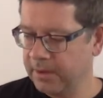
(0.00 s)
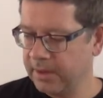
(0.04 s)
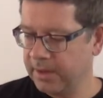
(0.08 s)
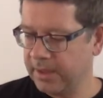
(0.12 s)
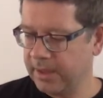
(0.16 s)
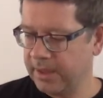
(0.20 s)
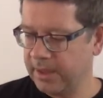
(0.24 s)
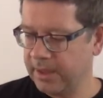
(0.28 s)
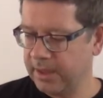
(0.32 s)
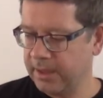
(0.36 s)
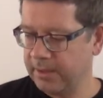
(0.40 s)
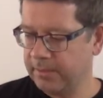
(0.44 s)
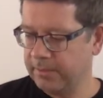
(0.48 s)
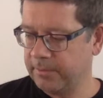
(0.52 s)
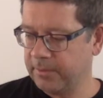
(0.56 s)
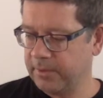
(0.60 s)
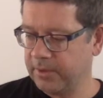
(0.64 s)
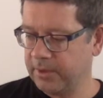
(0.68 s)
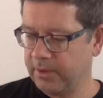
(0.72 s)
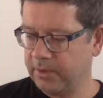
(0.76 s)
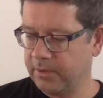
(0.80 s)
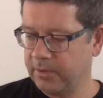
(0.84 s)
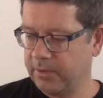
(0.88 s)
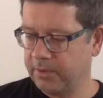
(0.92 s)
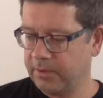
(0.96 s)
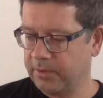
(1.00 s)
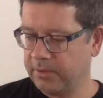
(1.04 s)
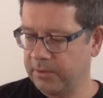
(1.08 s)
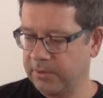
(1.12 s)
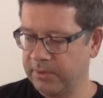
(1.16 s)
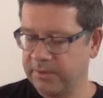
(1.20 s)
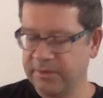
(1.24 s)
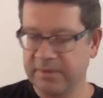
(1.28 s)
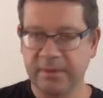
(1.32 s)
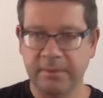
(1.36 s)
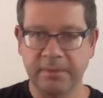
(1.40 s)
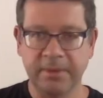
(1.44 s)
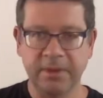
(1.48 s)
or
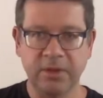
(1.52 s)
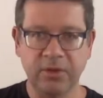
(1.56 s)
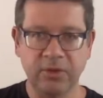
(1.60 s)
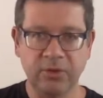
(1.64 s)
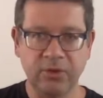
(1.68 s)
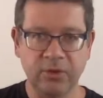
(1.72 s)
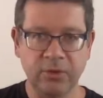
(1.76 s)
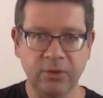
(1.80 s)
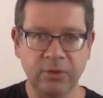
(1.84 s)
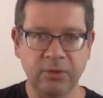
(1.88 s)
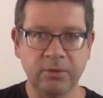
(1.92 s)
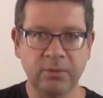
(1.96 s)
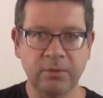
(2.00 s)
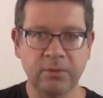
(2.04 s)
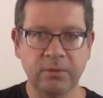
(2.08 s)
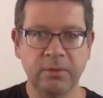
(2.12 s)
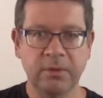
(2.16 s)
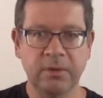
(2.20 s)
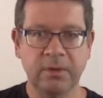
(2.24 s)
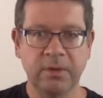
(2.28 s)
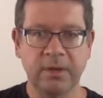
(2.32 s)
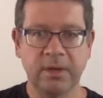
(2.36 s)
it's something new